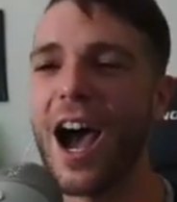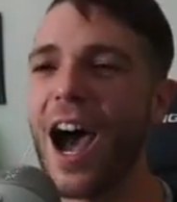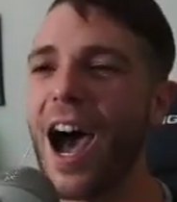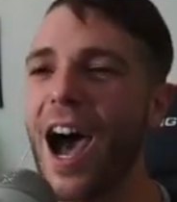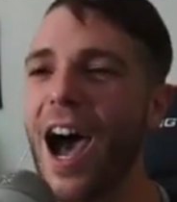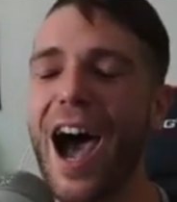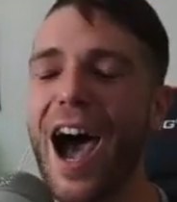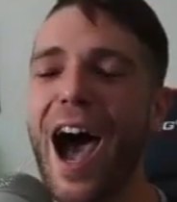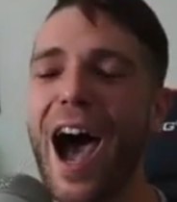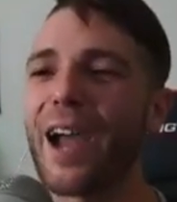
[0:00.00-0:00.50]

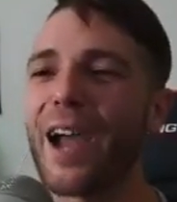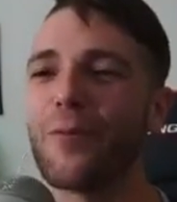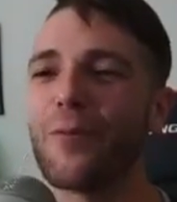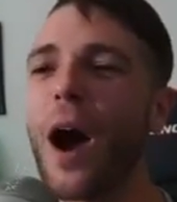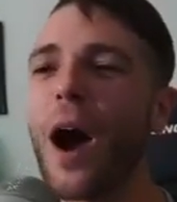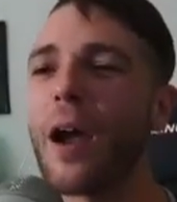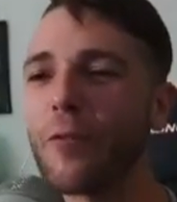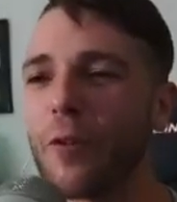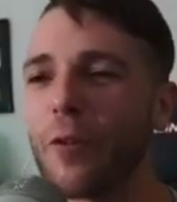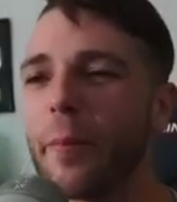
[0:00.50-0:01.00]
I
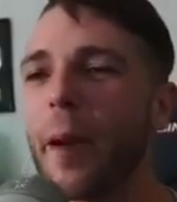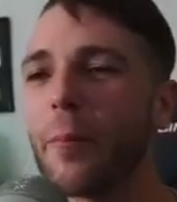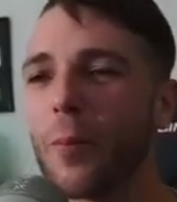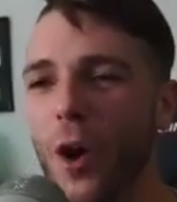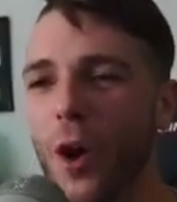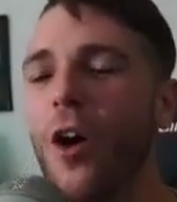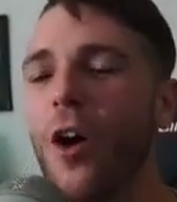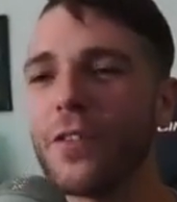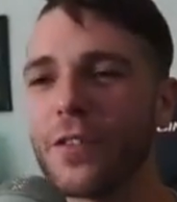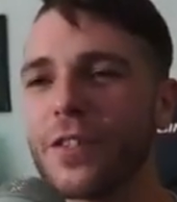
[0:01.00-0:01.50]
remember
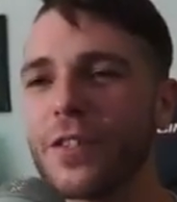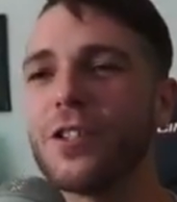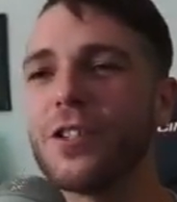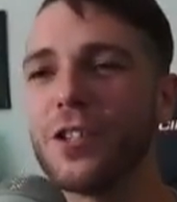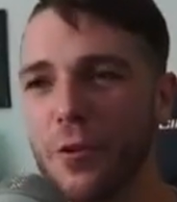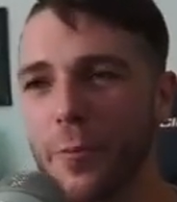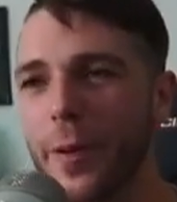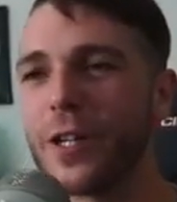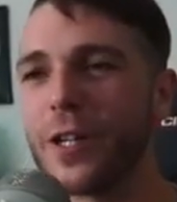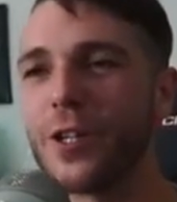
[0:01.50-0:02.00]
all
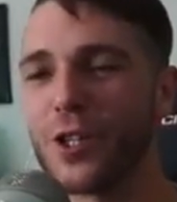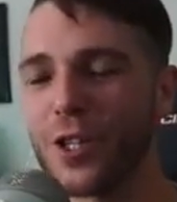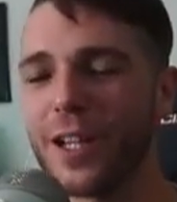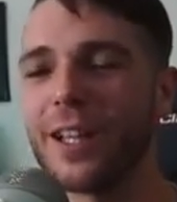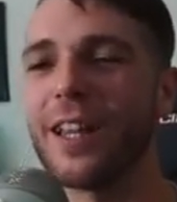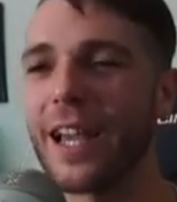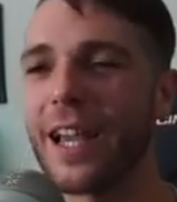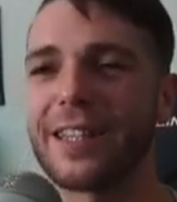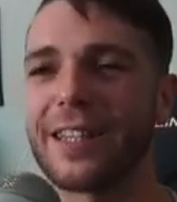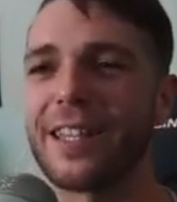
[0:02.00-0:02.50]
stupid shit
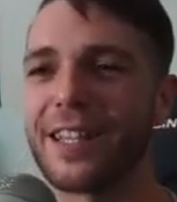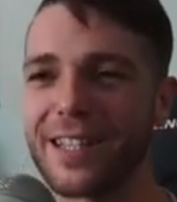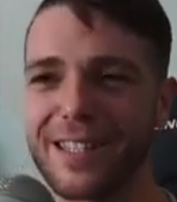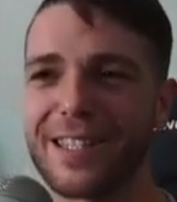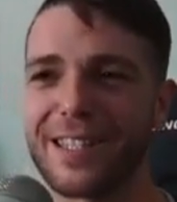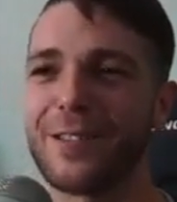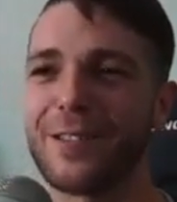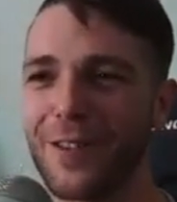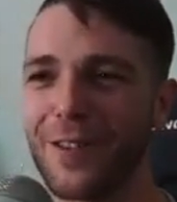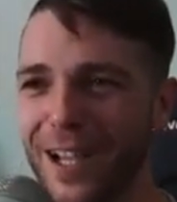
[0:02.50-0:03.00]
like this. It's
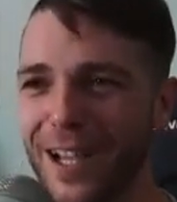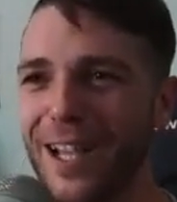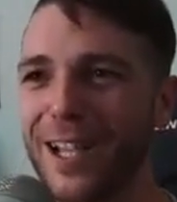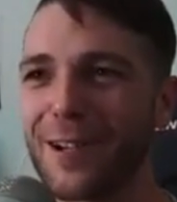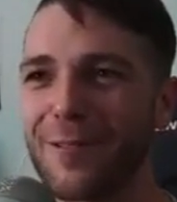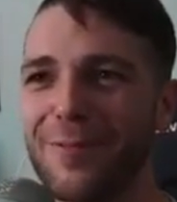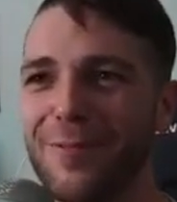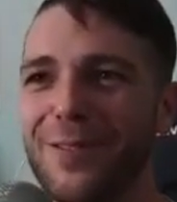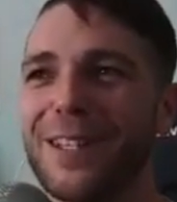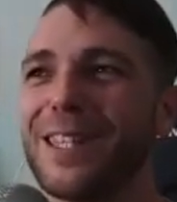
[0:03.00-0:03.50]
fucking
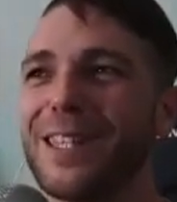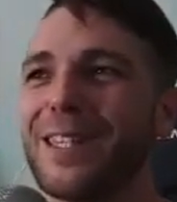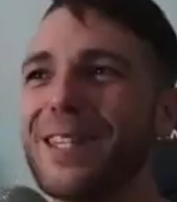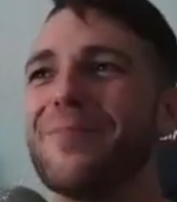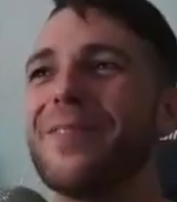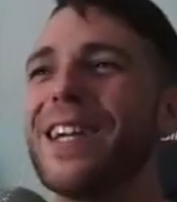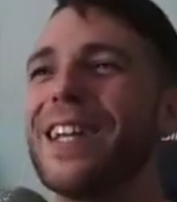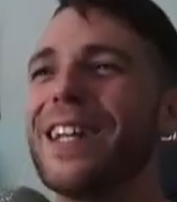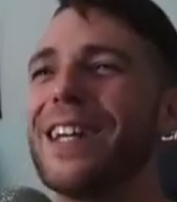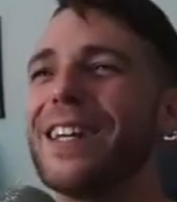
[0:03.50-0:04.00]
completely
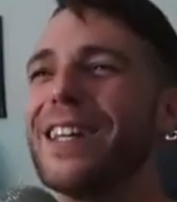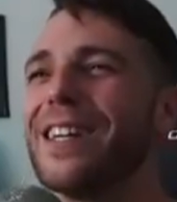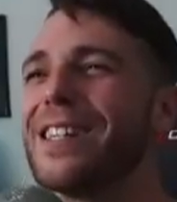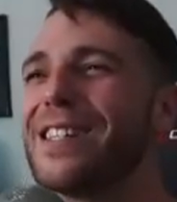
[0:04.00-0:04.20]
meaningless.